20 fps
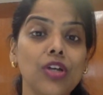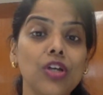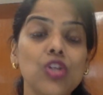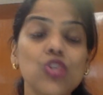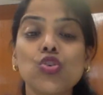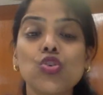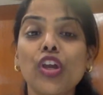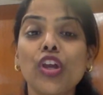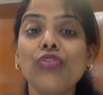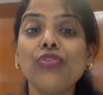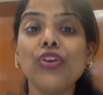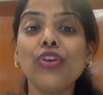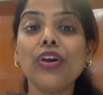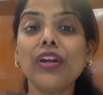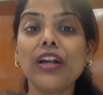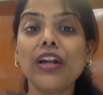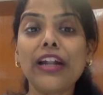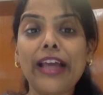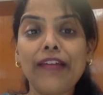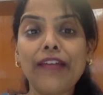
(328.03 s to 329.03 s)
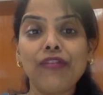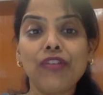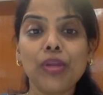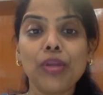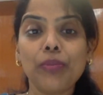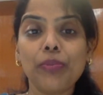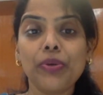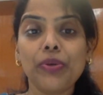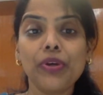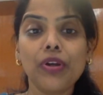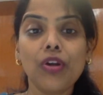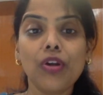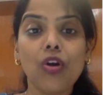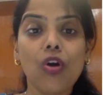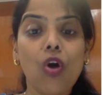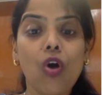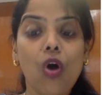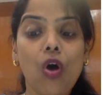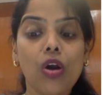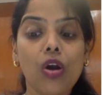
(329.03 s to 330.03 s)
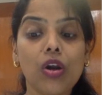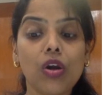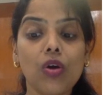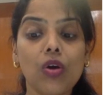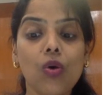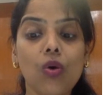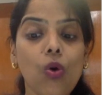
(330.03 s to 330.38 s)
So if you are a developer or